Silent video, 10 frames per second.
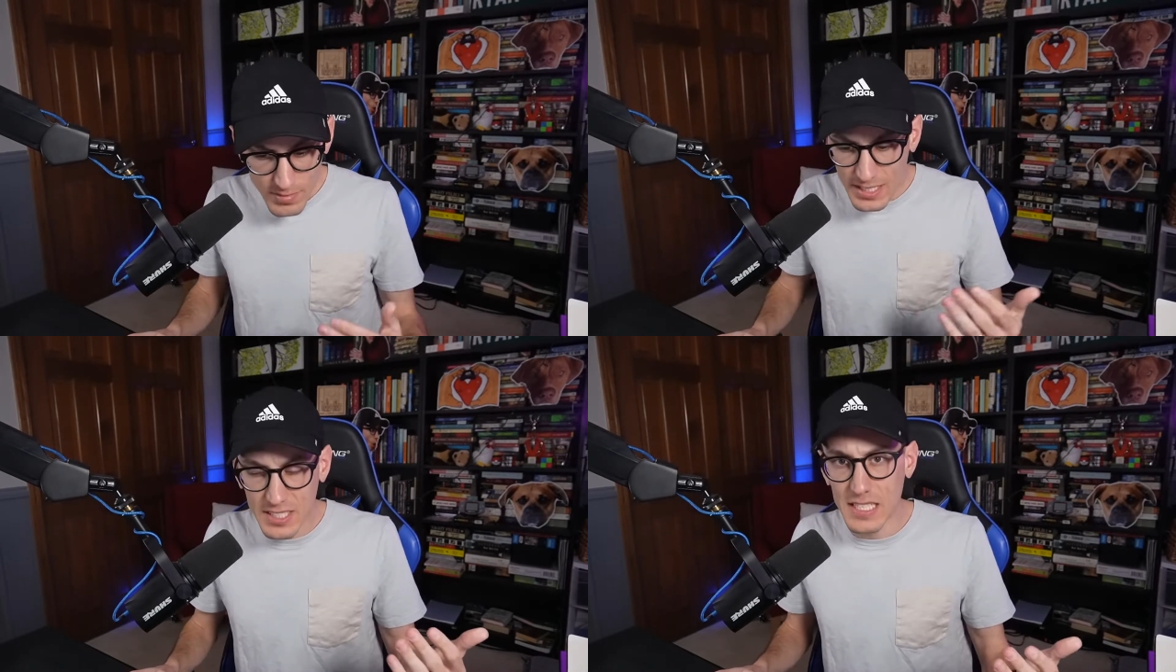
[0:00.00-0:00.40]

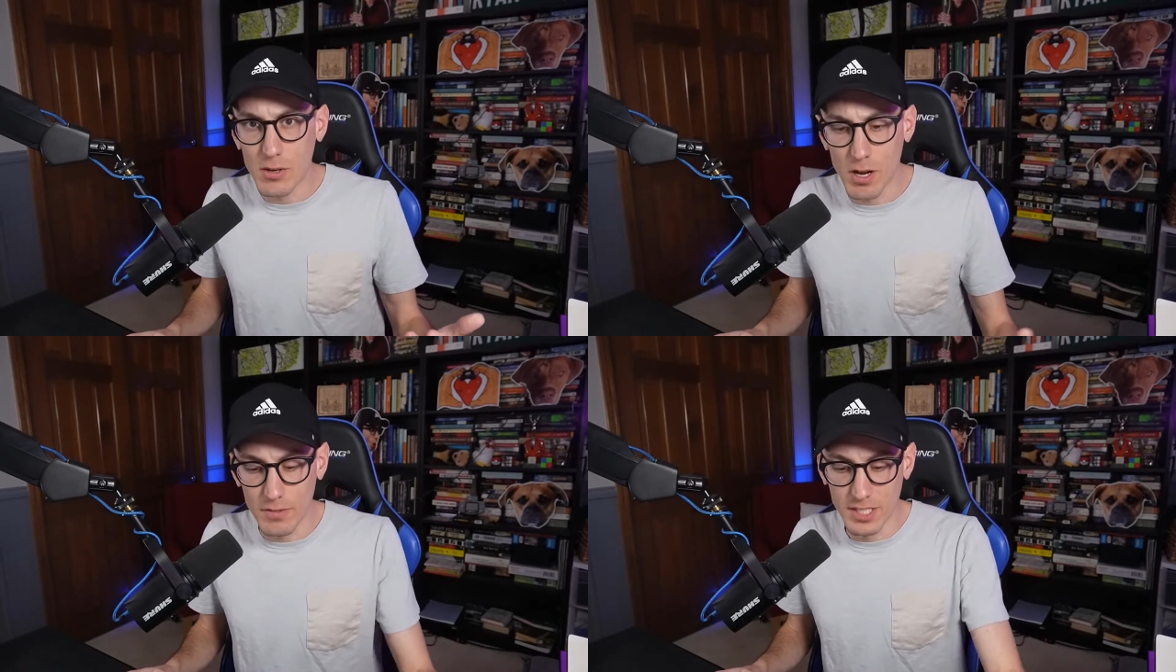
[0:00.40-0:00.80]
sit down
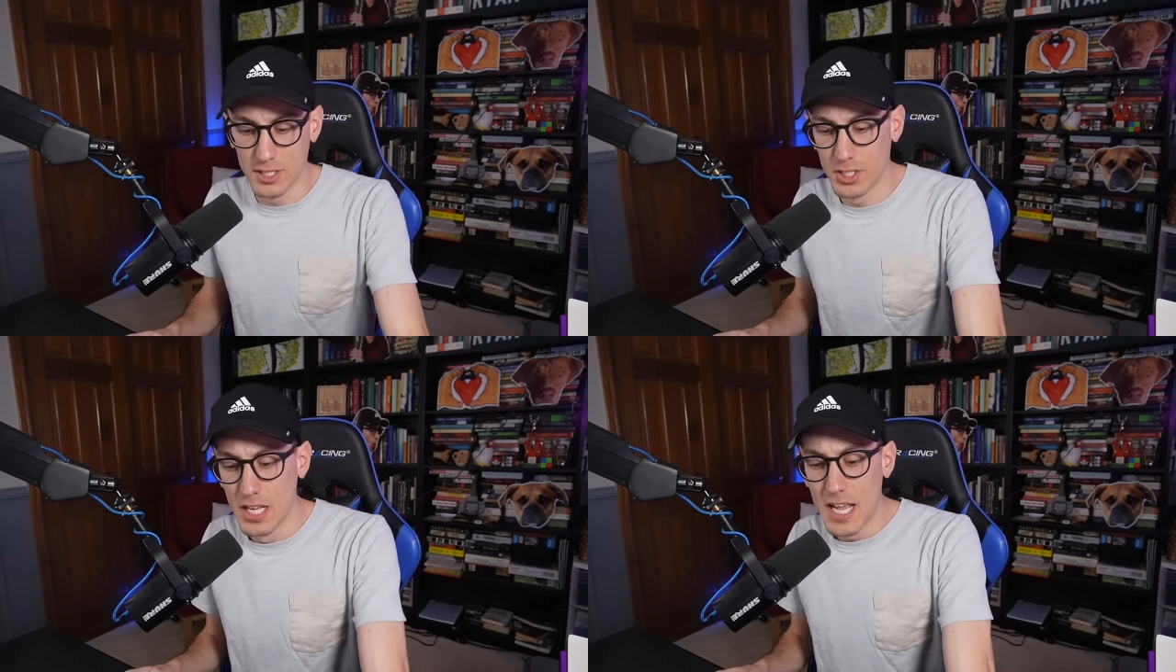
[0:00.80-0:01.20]

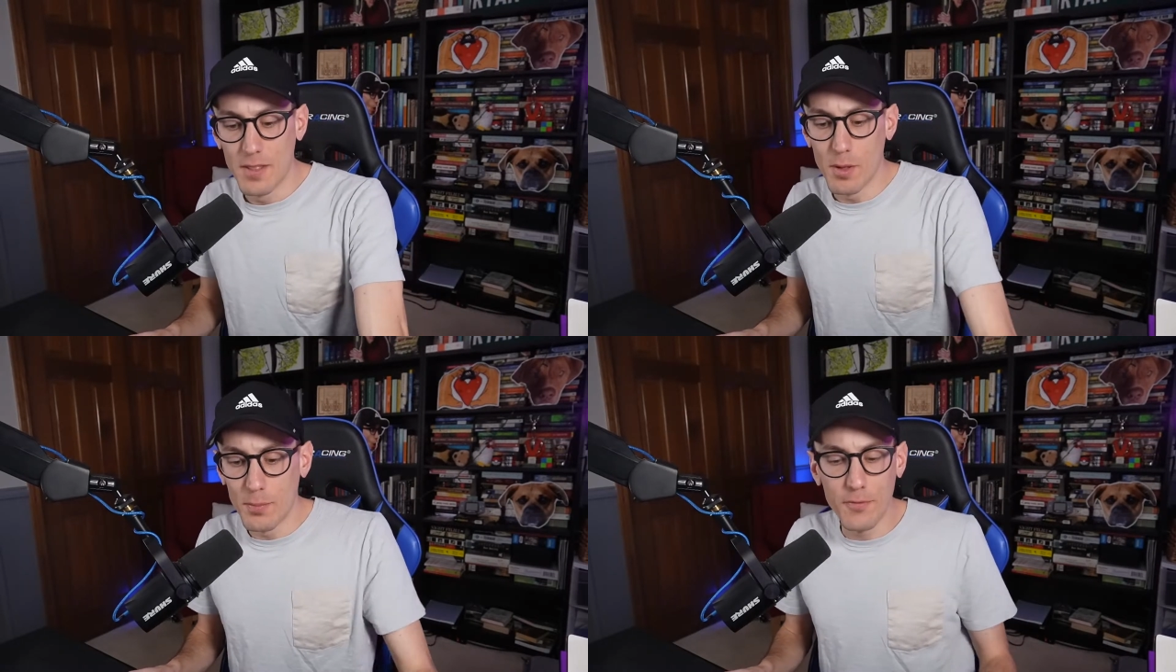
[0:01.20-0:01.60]
conversation. And
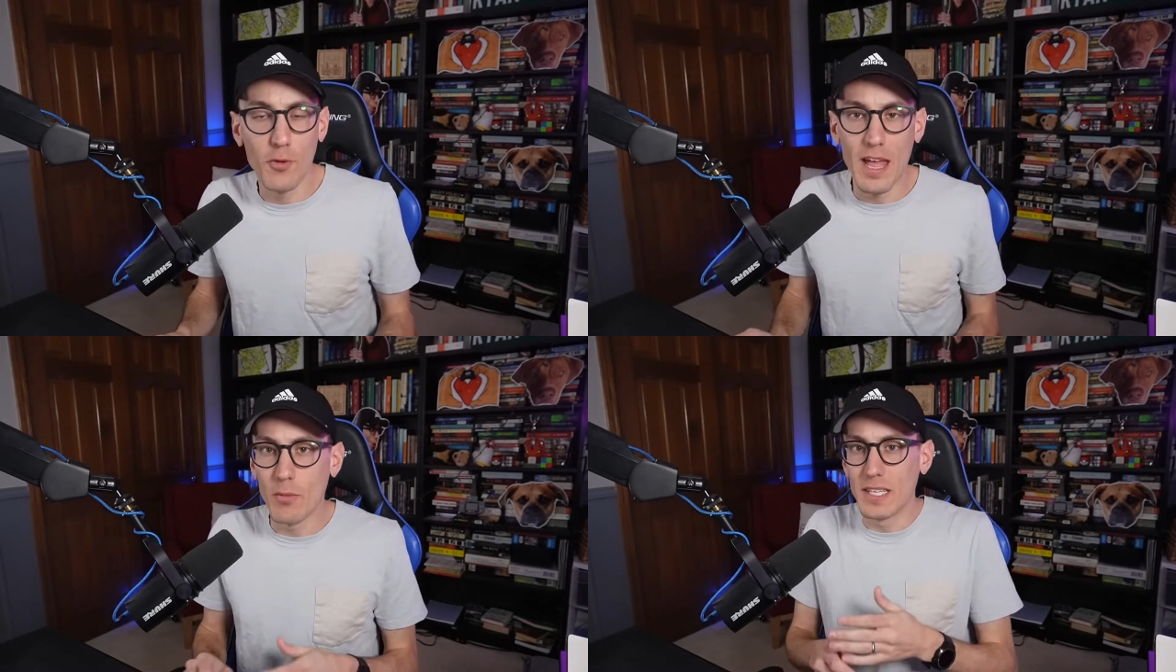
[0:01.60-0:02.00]
the month before
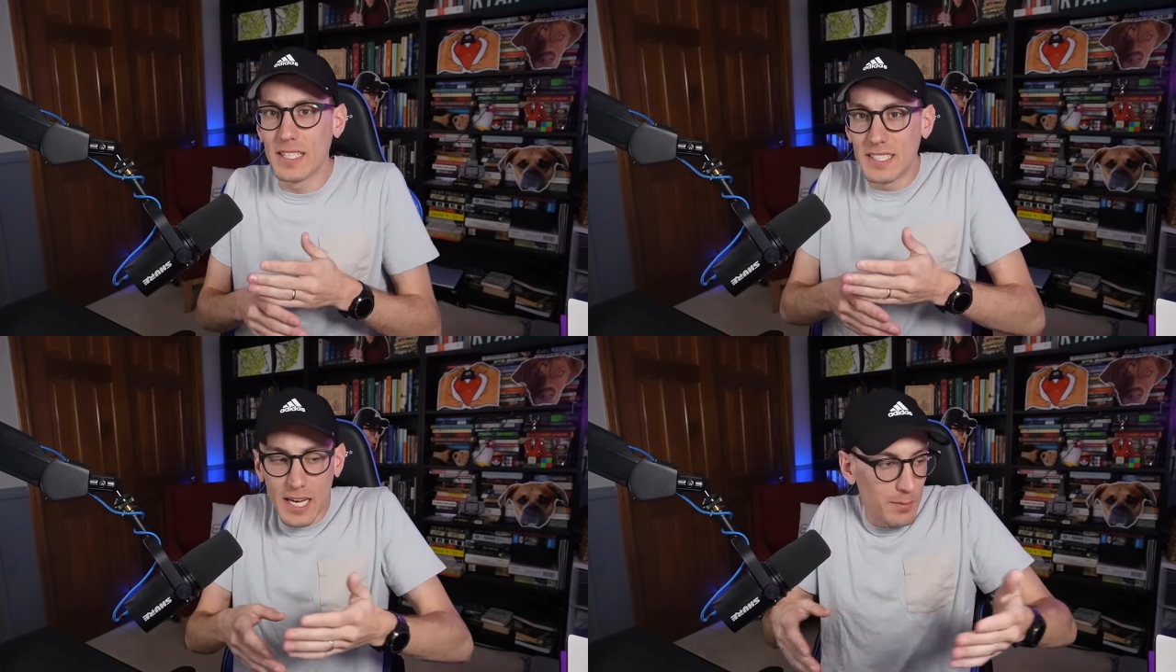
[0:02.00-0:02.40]
that, we did a
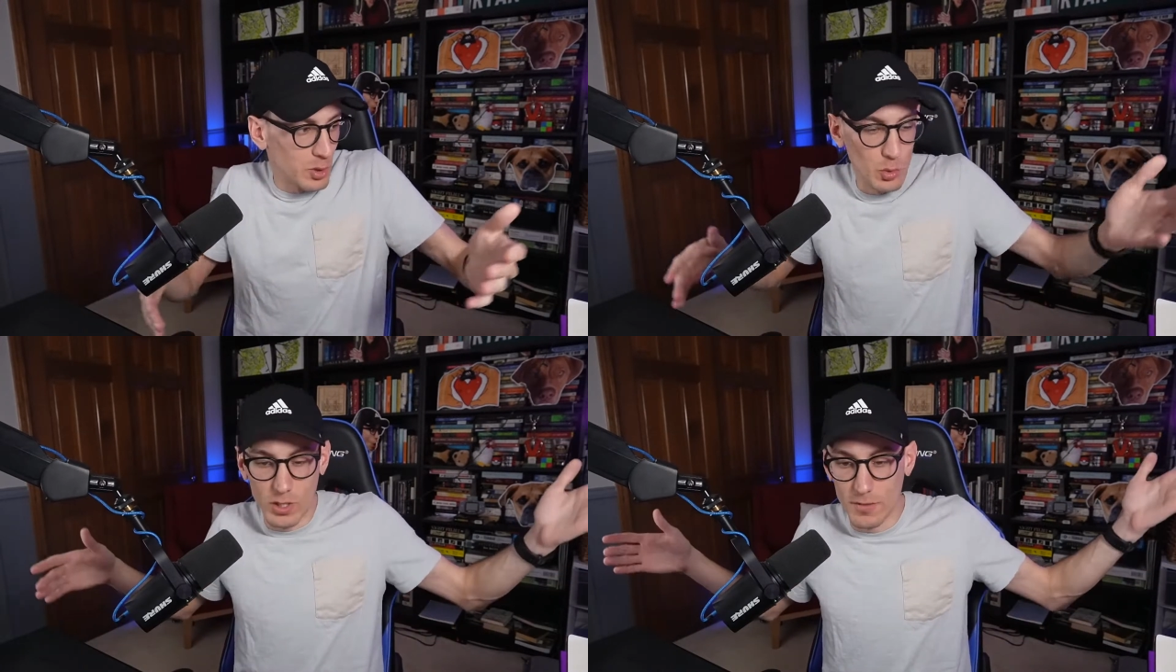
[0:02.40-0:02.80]
setup
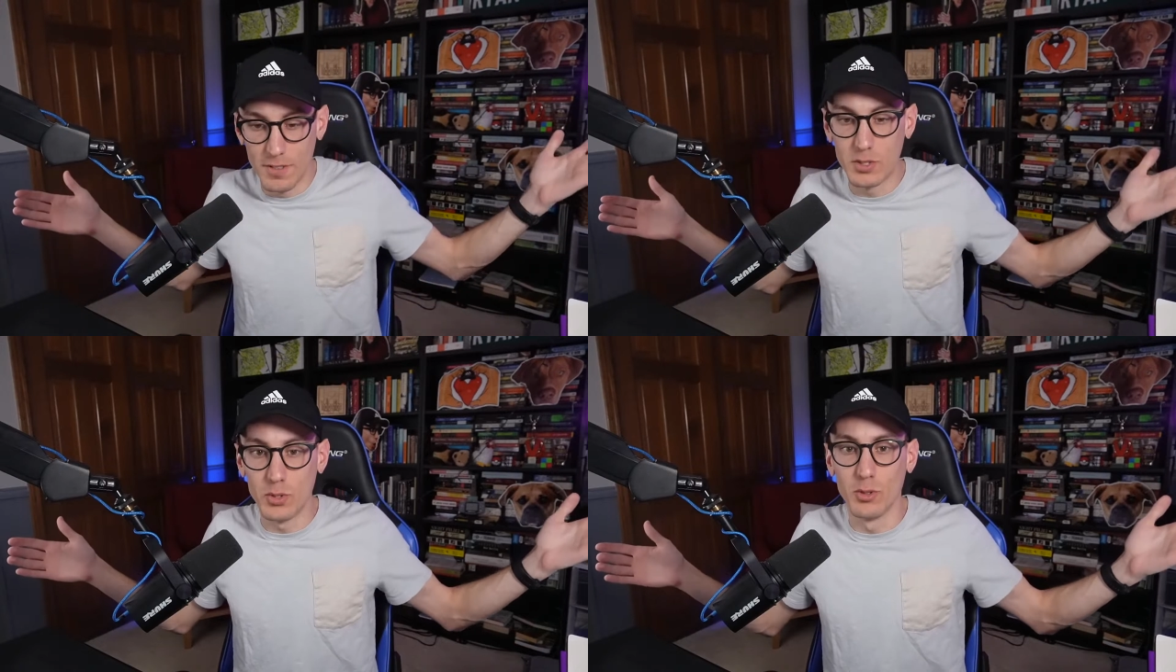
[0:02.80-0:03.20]
tour of
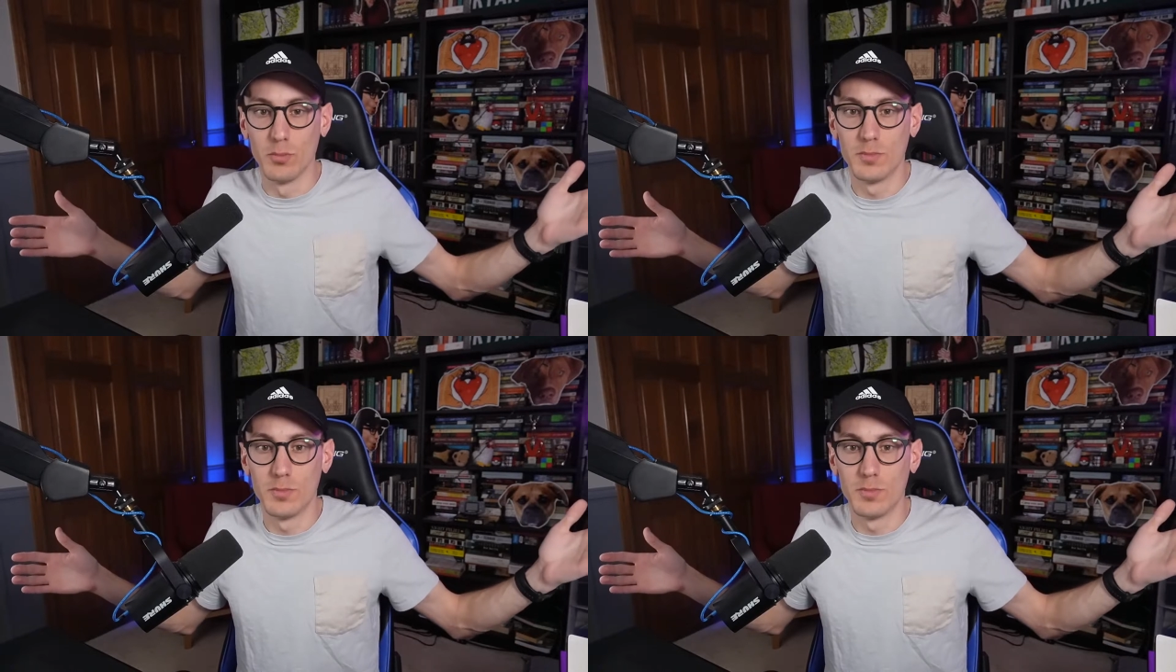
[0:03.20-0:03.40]
this room.